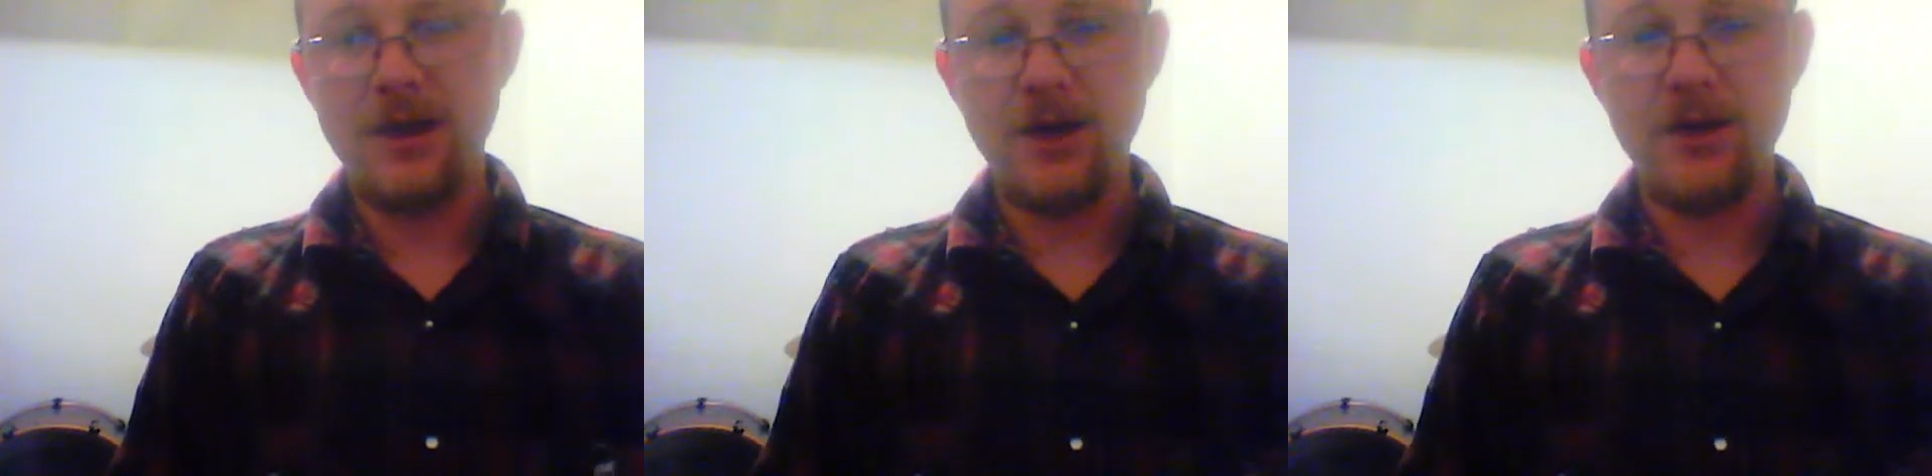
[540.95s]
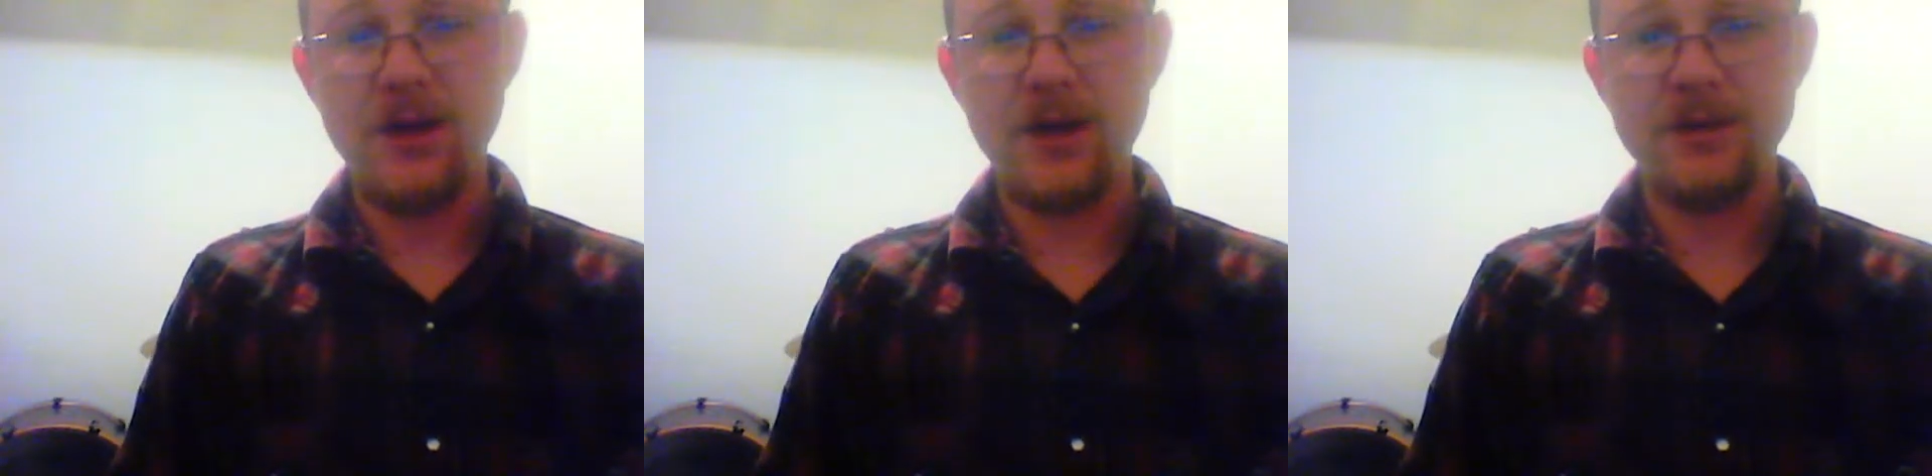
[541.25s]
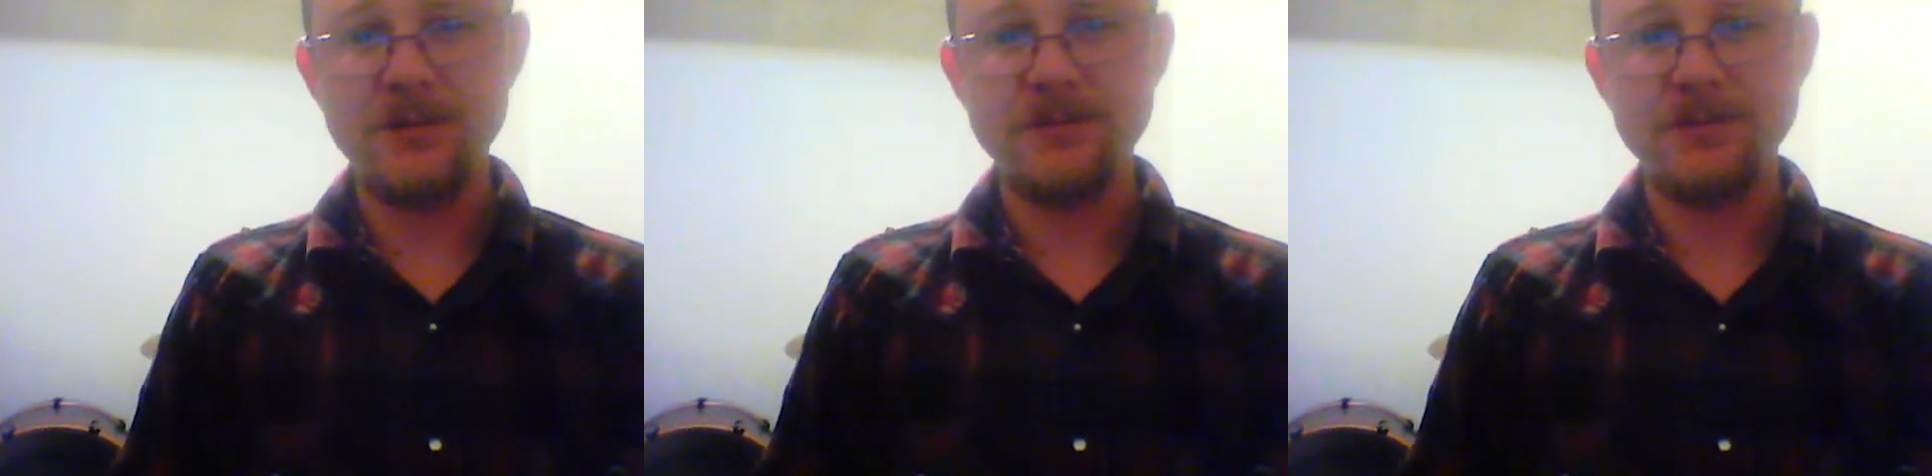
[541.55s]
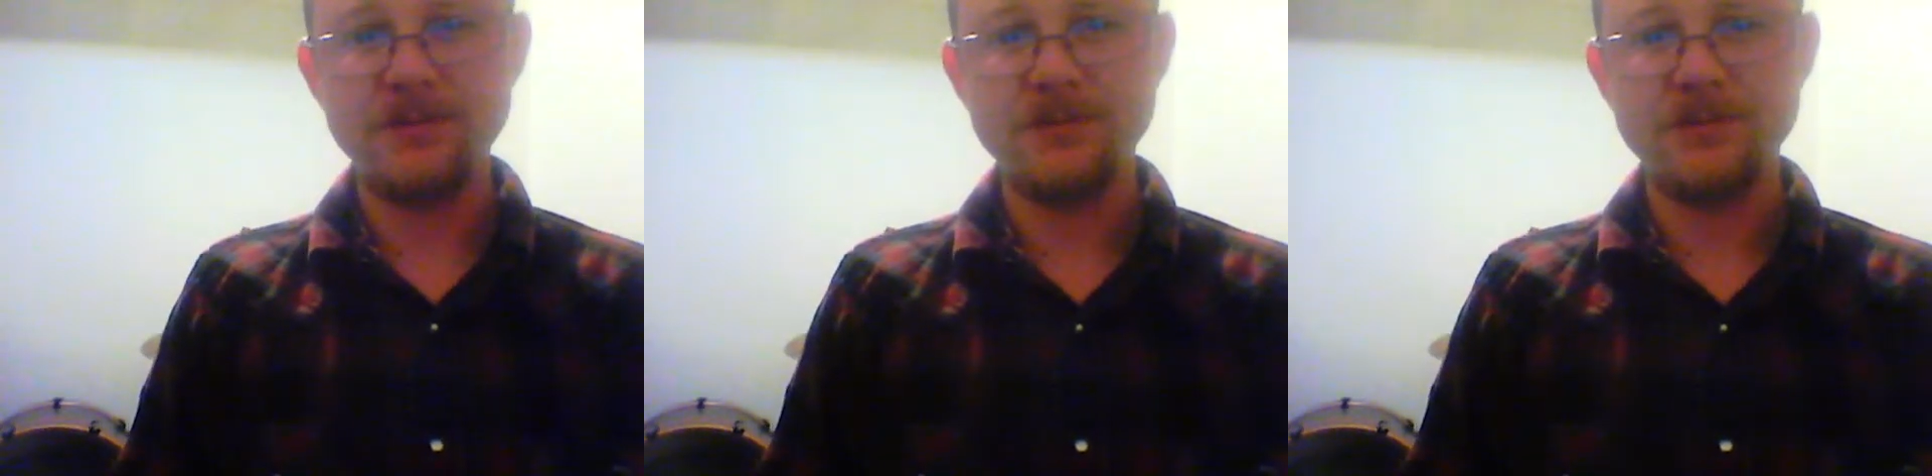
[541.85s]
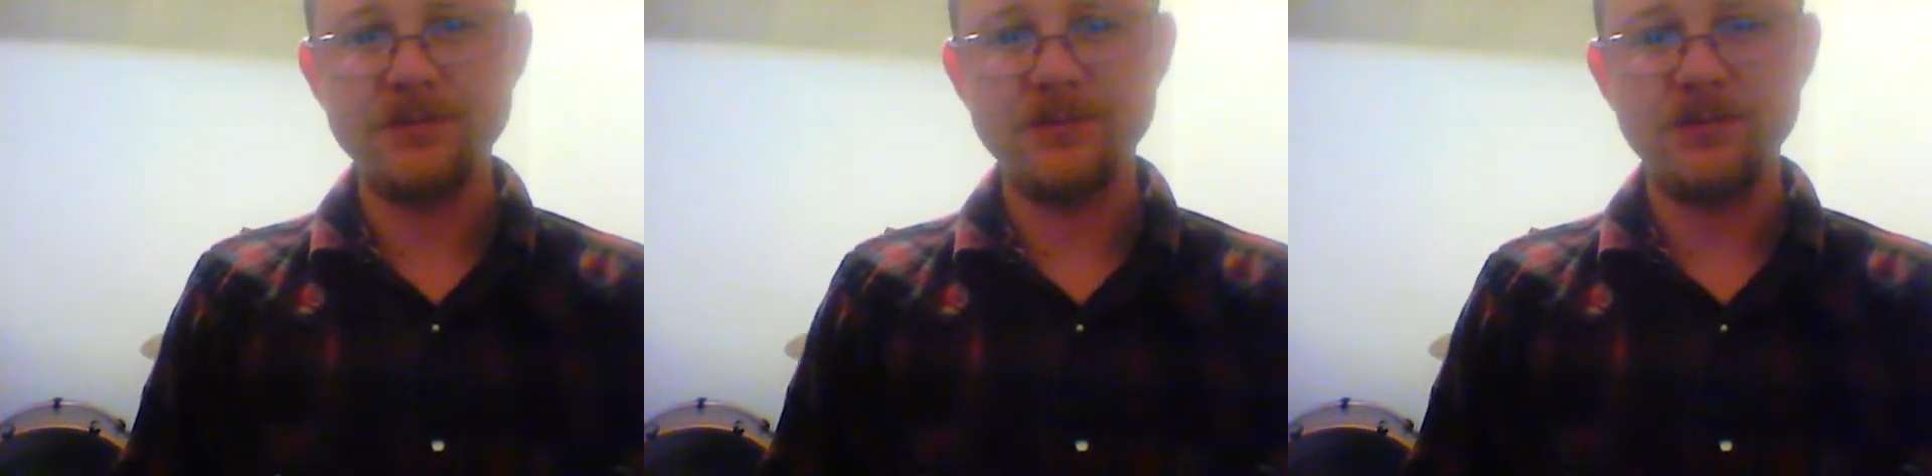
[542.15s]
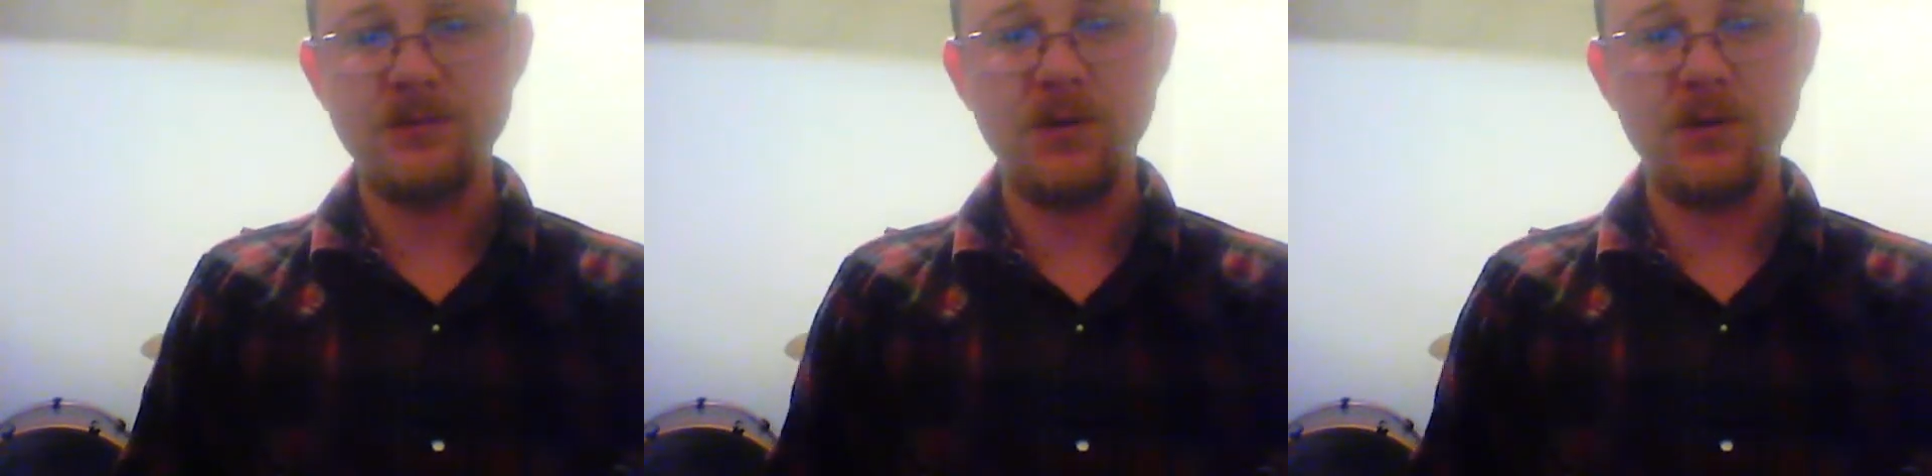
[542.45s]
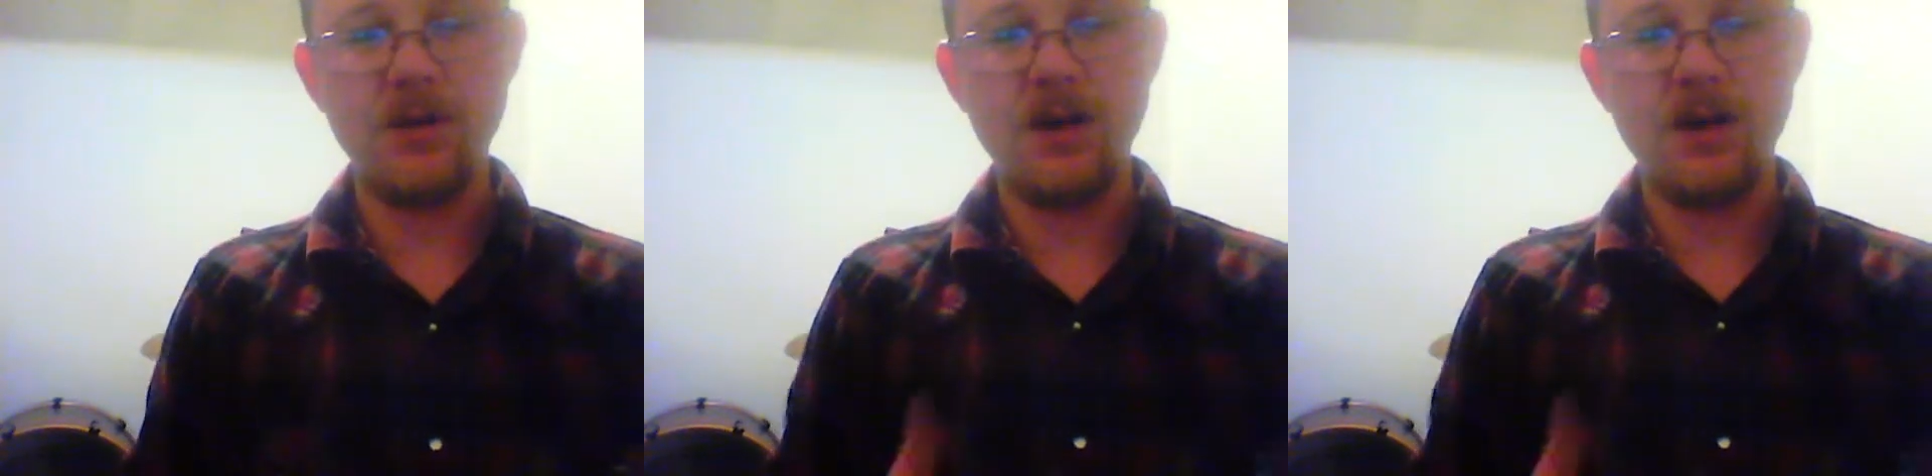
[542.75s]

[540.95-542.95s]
think for what I